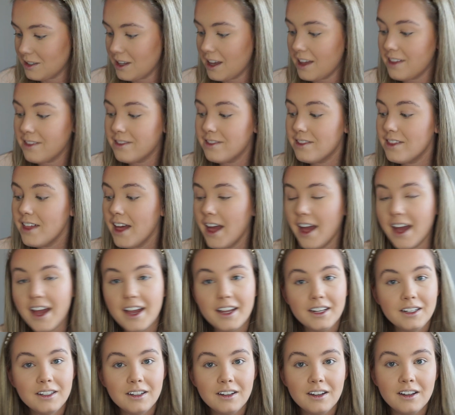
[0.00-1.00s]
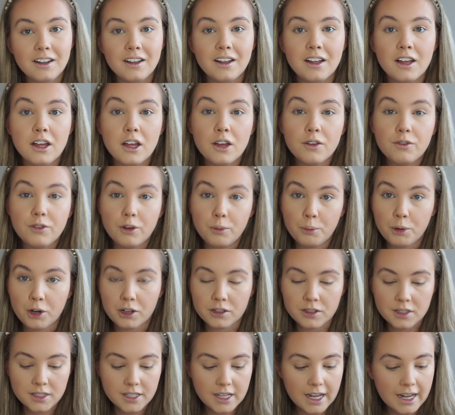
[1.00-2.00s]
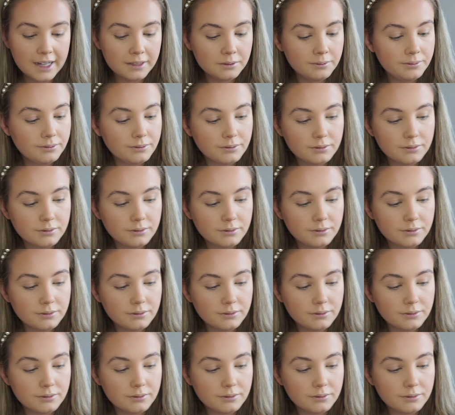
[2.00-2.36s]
And then for bronzer,